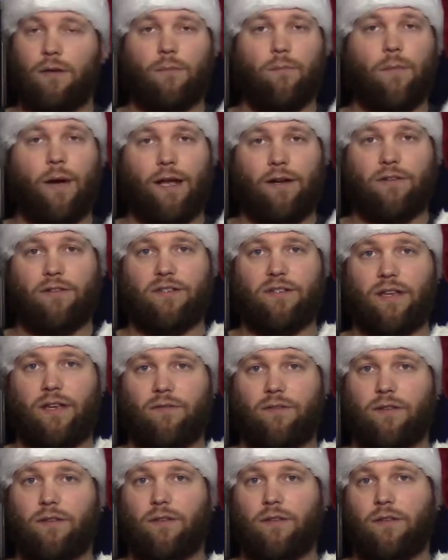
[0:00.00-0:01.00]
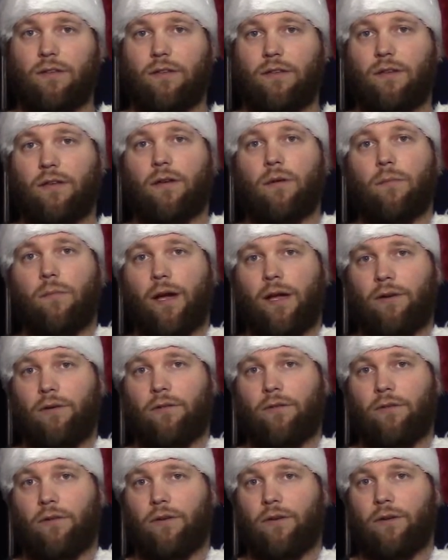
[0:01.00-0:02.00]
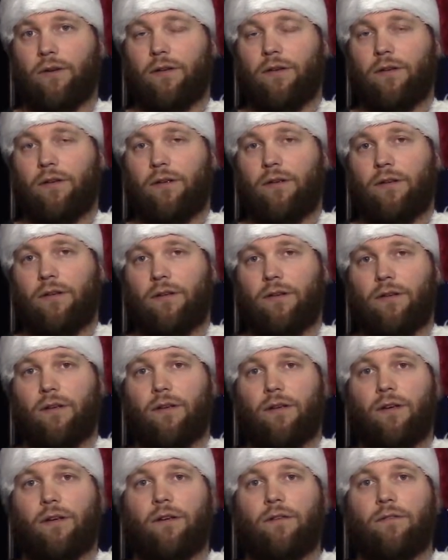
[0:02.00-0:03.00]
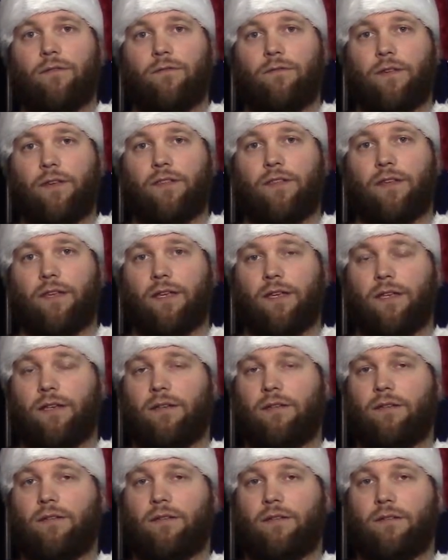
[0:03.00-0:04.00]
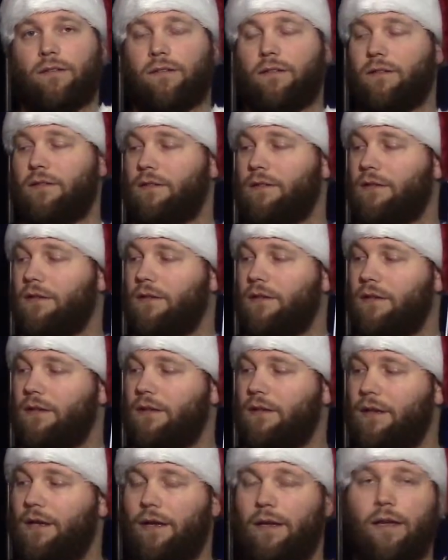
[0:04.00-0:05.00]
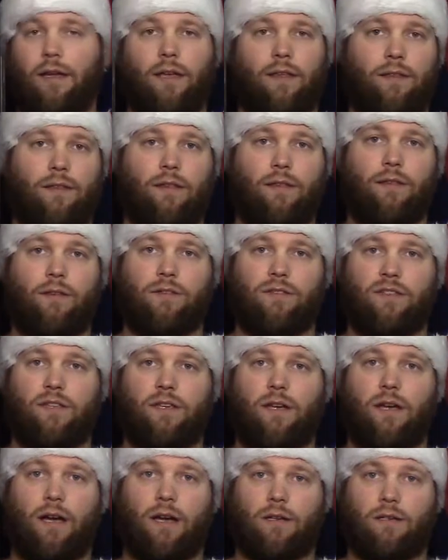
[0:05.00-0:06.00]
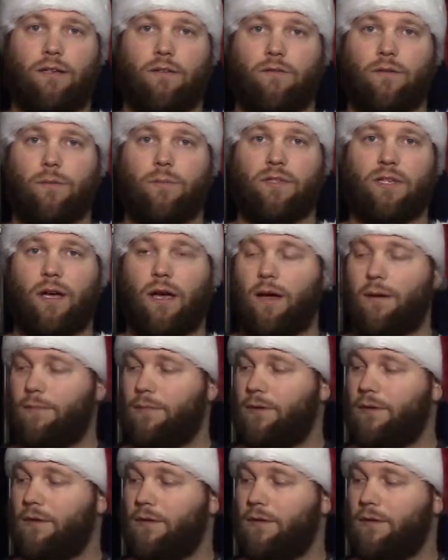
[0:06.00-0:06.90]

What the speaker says: minor 7th, minor 3rd, 5th again, and then there's the octave up top.